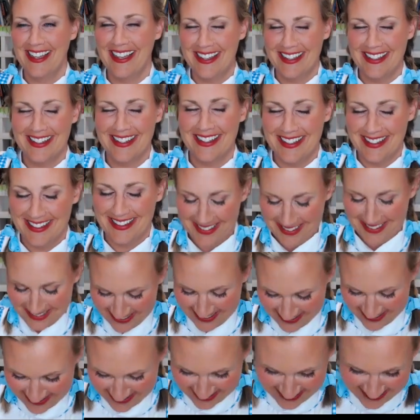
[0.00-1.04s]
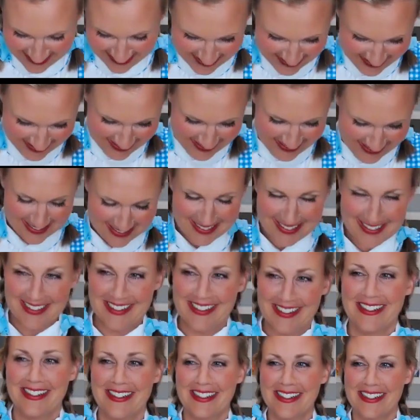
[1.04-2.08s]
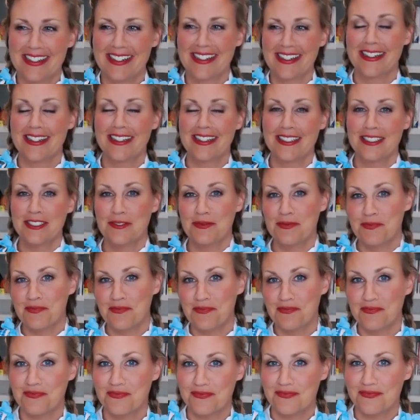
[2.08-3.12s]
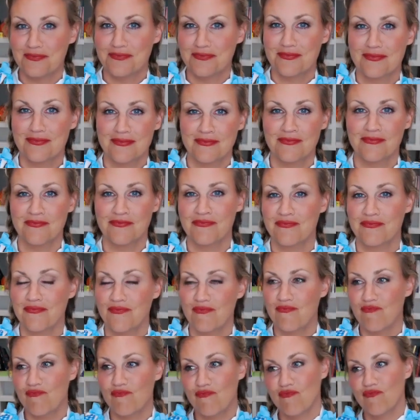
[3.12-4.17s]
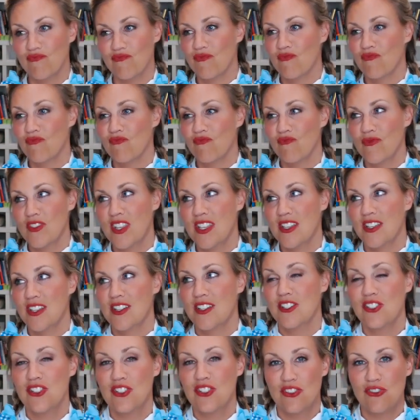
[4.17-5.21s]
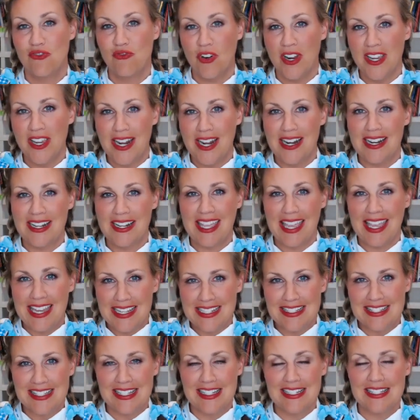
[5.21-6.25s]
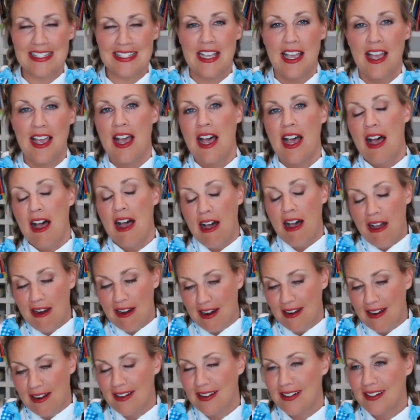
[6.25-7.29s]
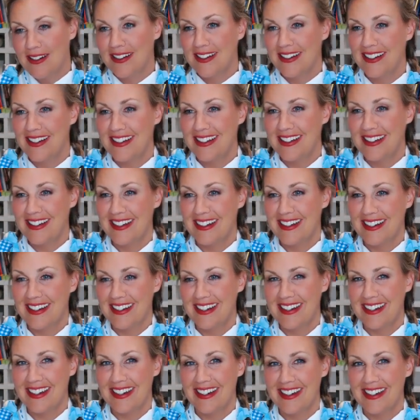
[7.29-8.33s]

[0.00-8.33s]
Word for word: It's so perfect. You look like you're straight out of Kansas, like for reals. For reals. Straight out of Kansas. Are you going to uh, sing somewhere over the rainbow for